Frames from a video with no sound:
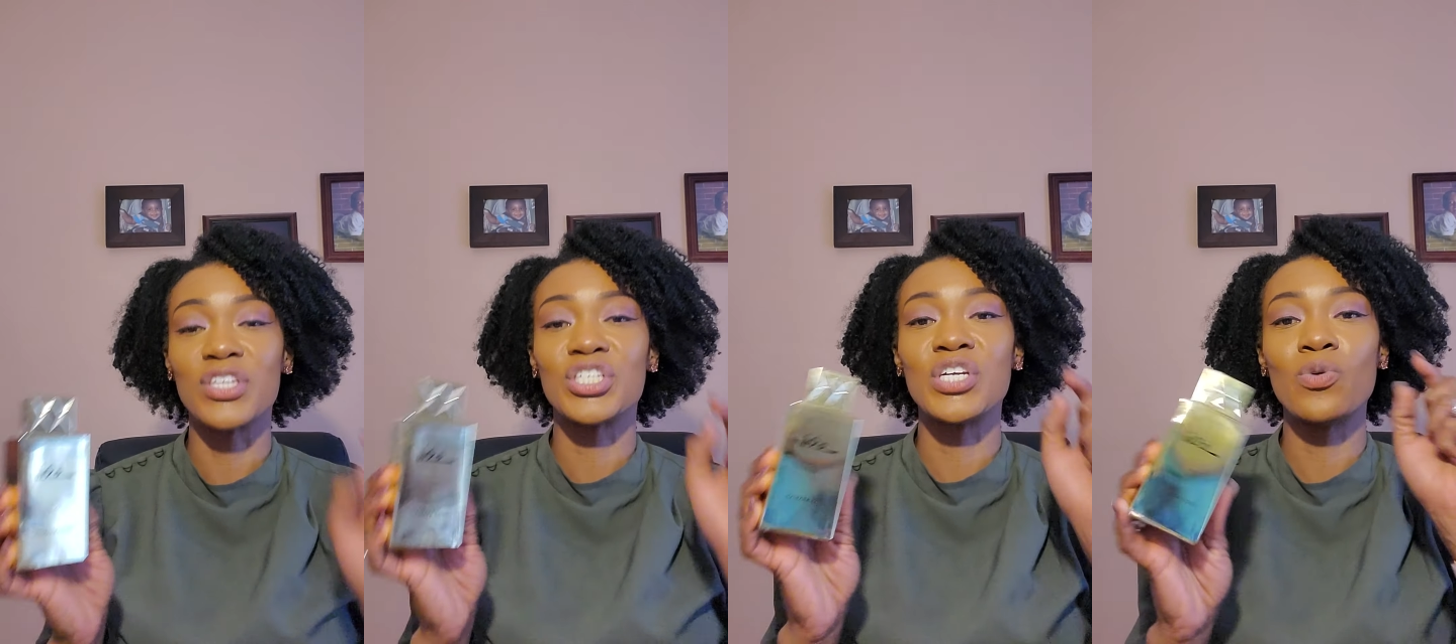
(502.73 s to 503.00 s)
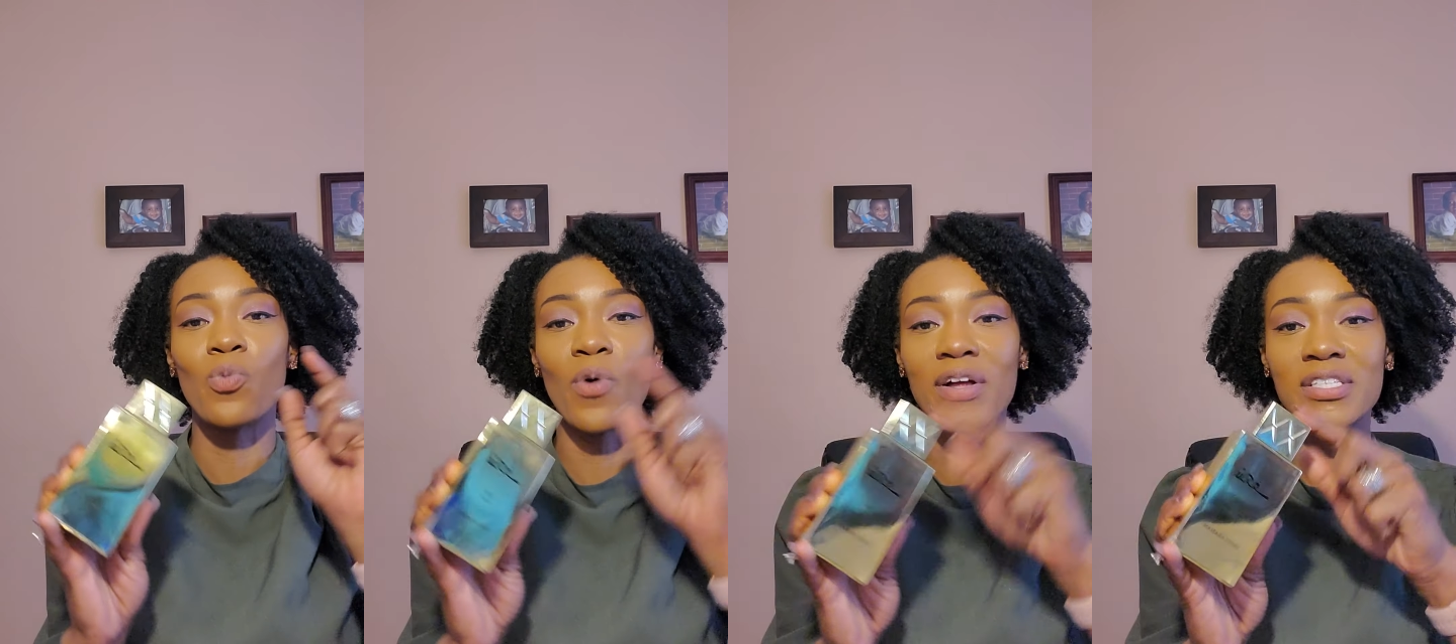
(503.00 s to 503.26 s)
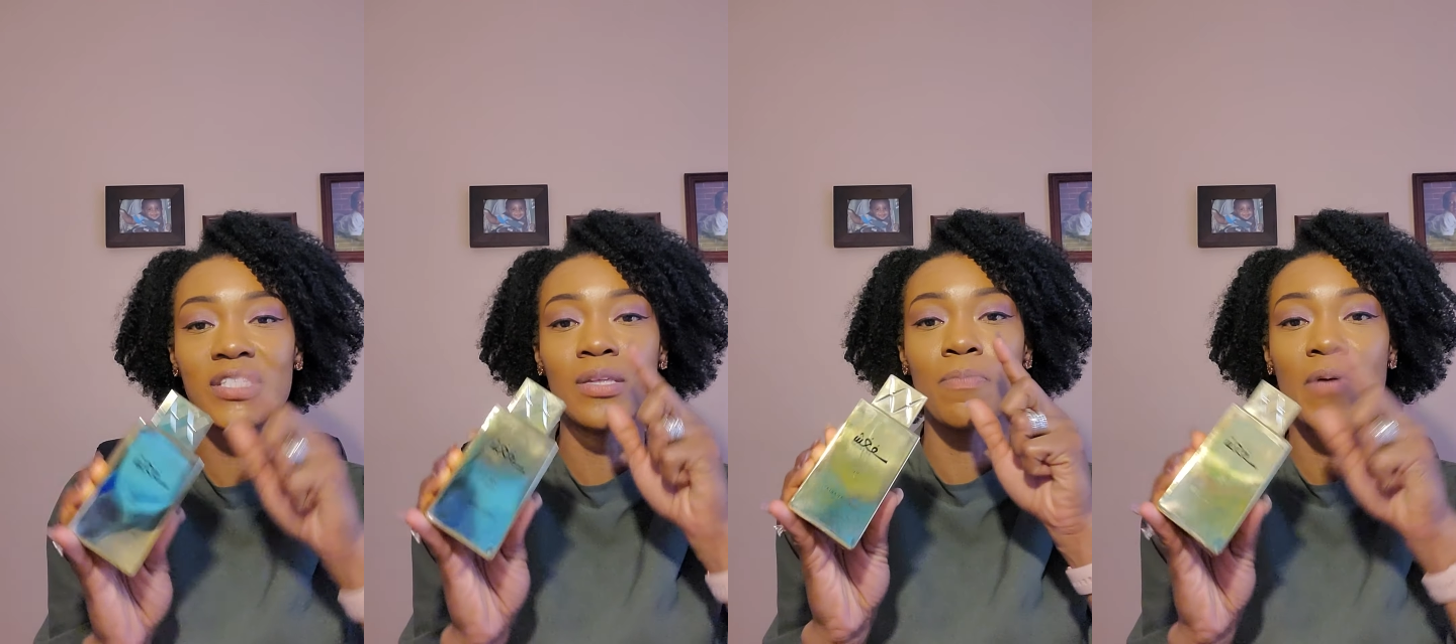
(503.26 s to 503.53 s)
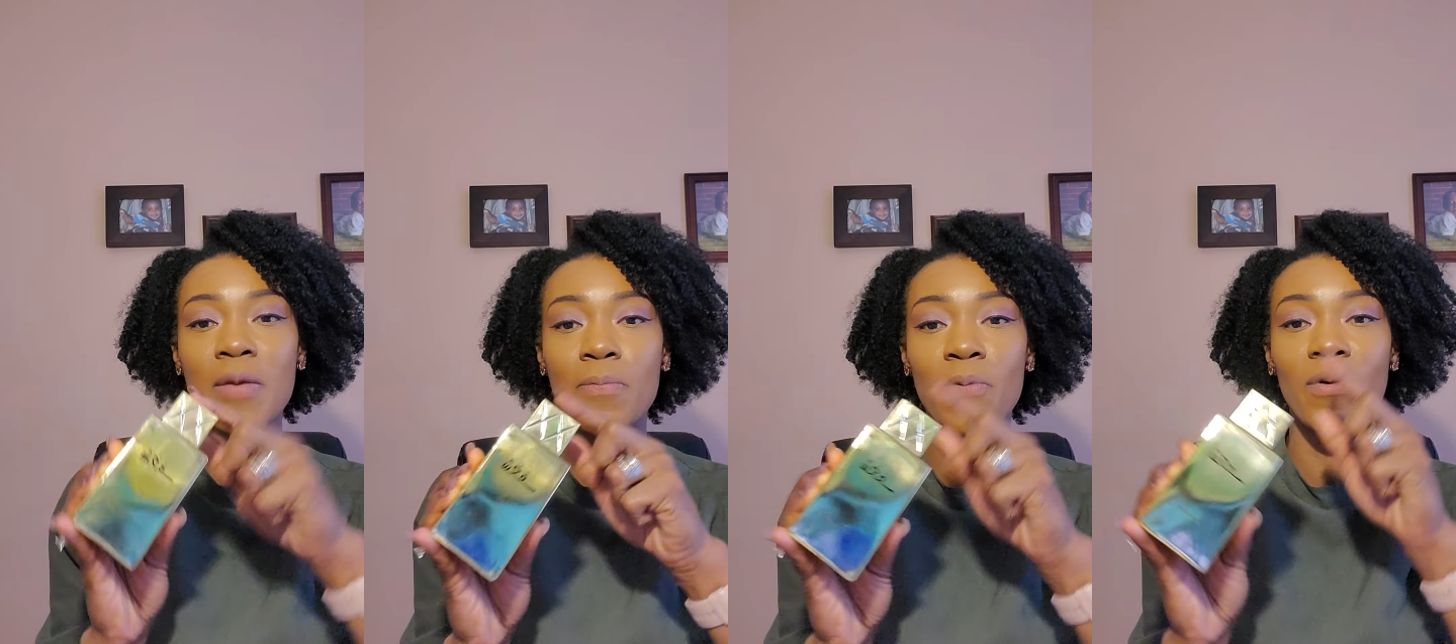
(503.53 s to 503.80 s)
She wants the
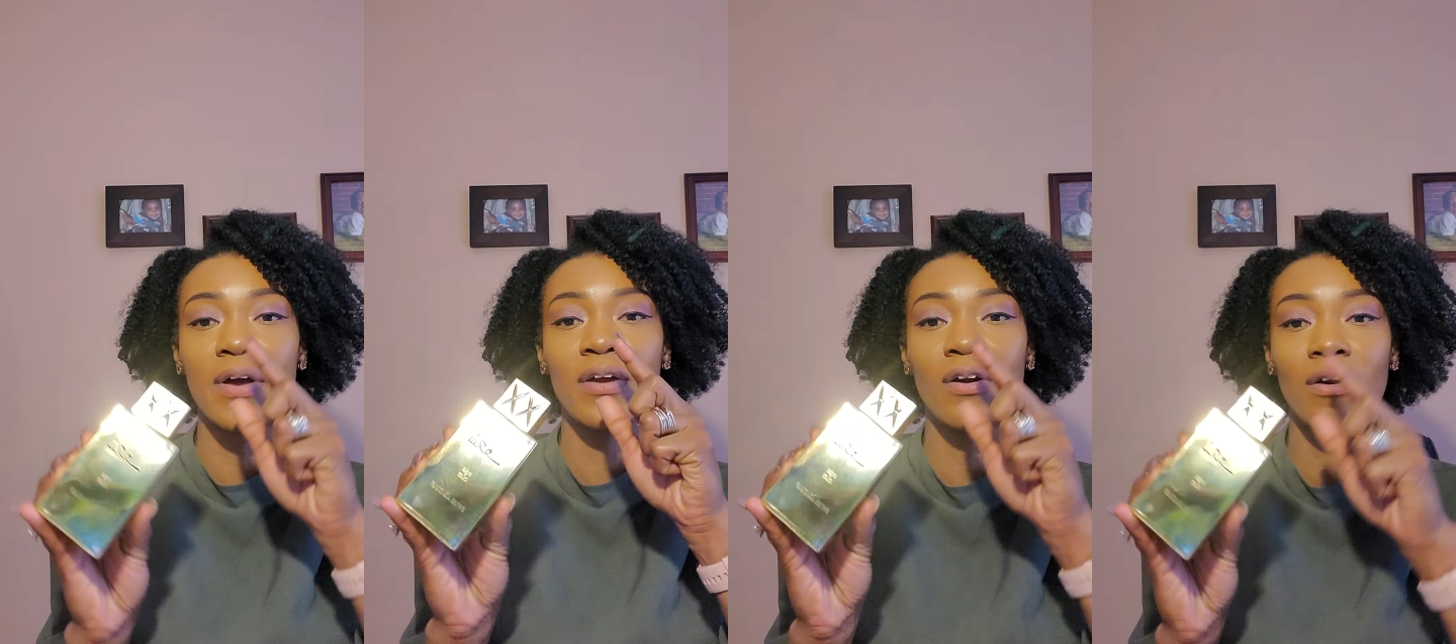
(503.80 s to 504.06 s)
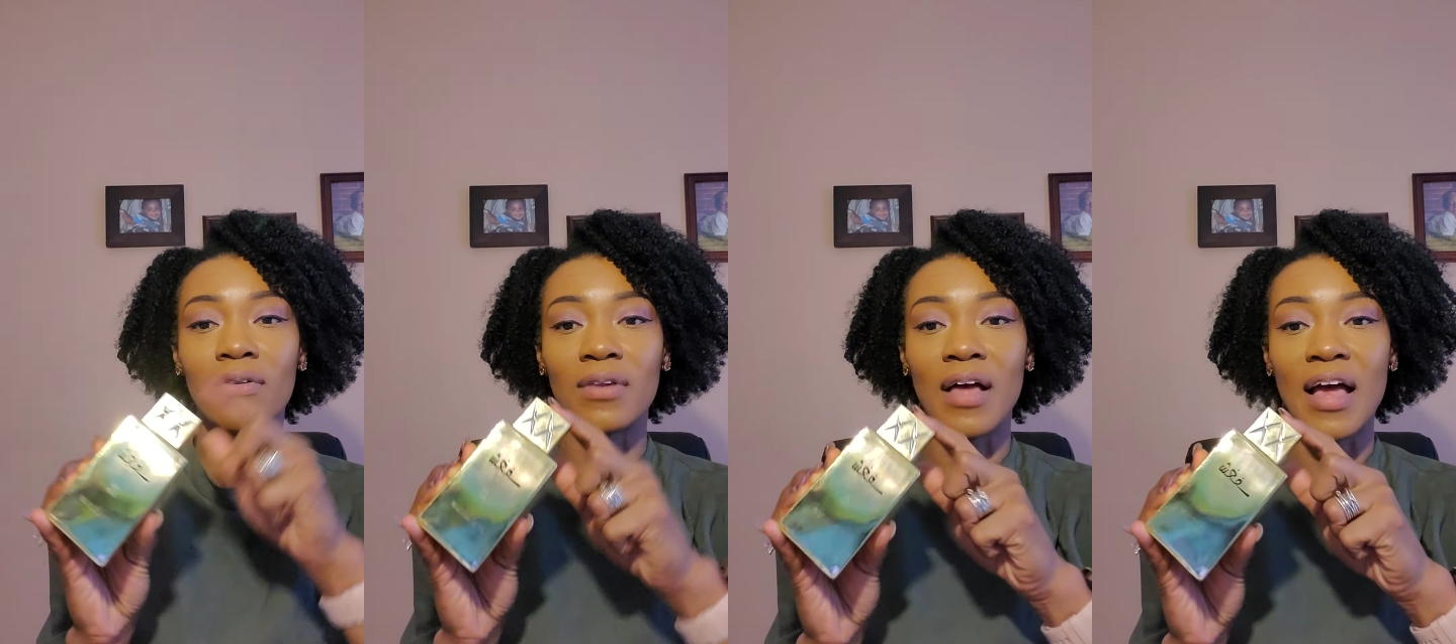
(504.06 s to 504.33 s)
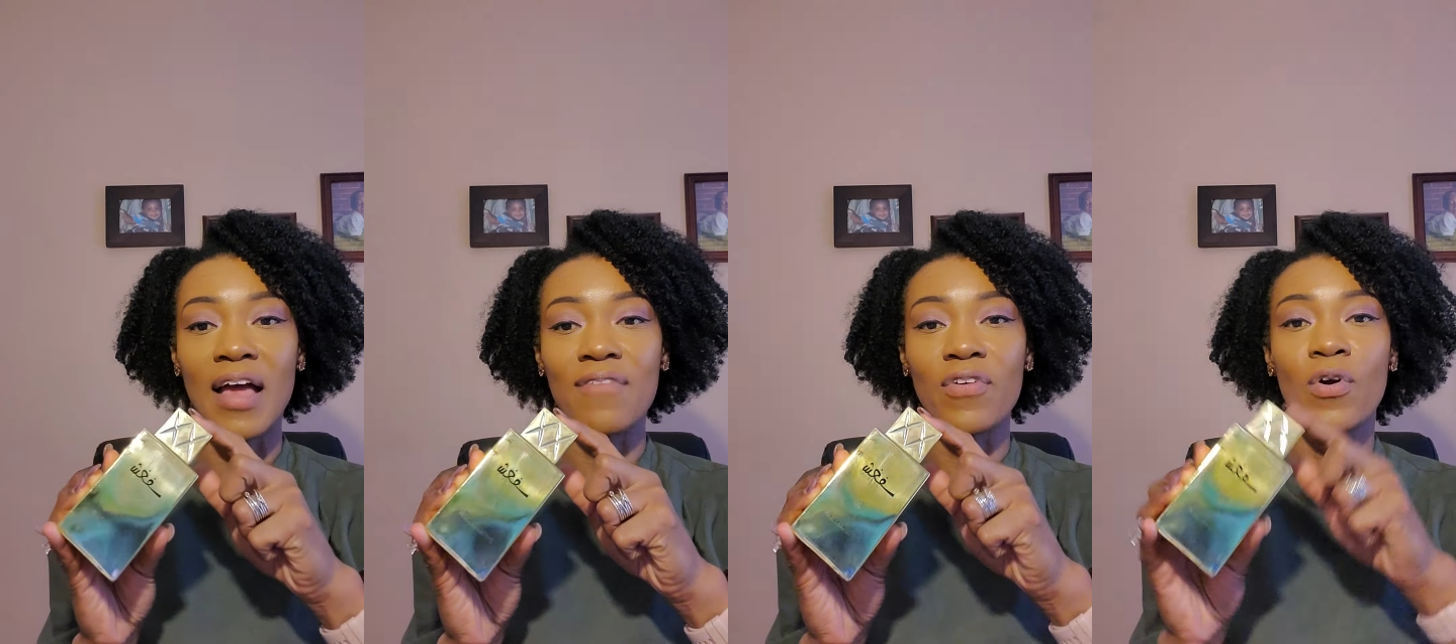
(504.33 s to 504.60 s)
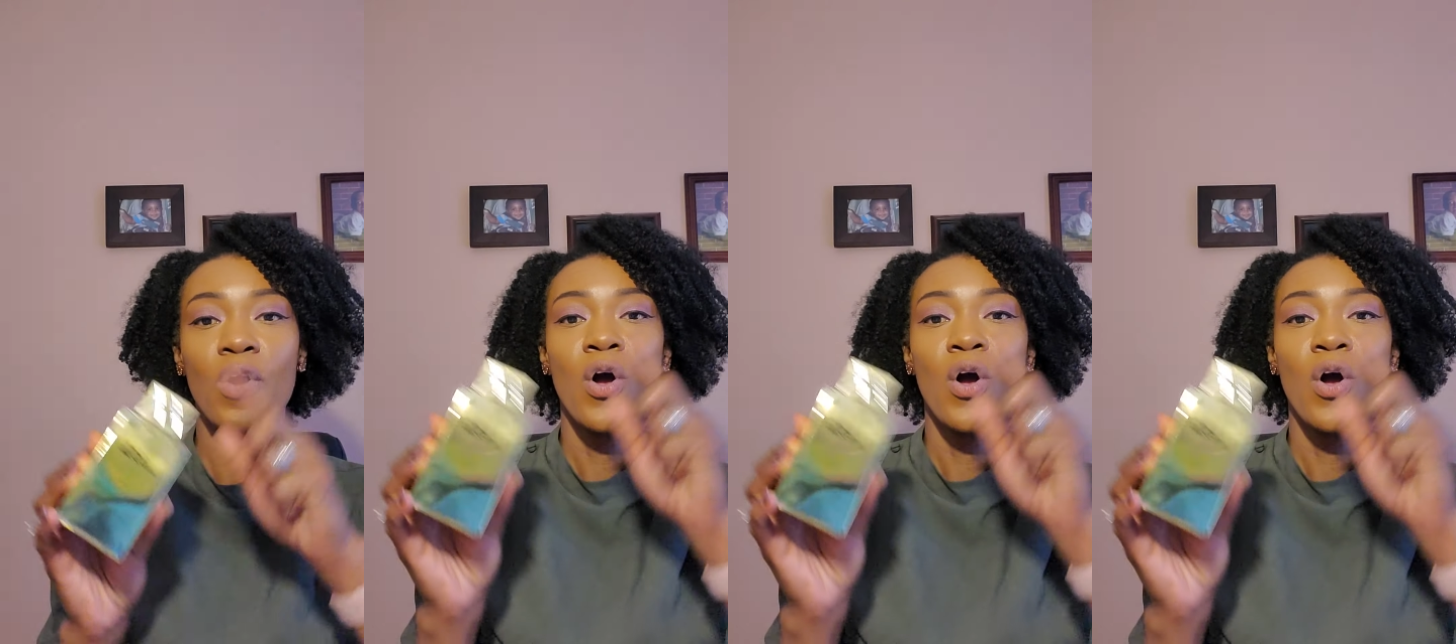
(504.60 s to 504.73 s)
people in her life